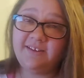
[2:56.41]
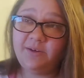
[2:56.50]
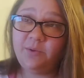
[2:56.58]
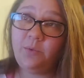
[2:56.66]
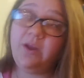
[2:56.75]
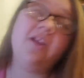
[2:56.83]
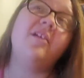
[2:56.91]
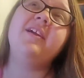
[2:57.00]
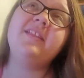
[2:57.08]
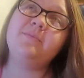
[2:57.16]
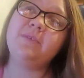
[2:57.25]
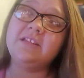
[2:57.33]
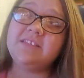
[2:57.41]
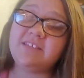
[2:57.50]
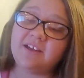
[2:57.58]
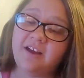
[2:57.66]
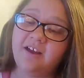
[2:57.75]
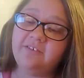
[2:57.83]
we are in the midst
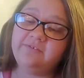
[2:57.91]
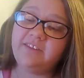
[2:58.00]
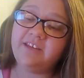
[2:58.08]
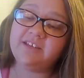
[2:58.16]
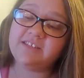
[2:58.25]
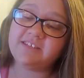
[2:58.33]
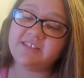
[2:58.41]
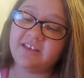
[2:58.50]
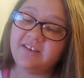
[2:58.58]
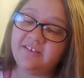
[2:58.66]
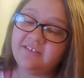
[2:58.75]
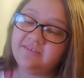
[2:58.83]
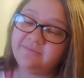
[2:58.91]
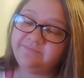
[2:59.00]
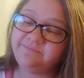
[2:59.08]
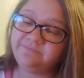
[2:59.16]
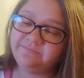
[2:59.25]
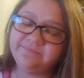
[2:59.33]
of this
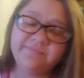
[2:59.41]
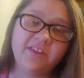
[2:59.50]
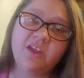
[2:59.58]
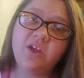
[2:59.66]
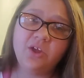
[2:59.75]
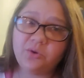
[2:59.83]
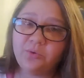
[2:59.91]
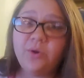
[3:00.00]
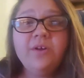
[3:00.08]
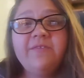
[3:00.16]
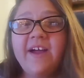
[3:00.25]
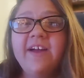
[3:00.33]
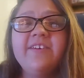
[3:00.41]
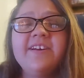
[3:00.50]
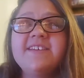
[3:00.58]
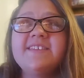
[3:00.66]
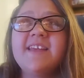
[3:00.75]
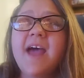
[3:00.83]

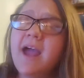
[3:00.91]
coronavirus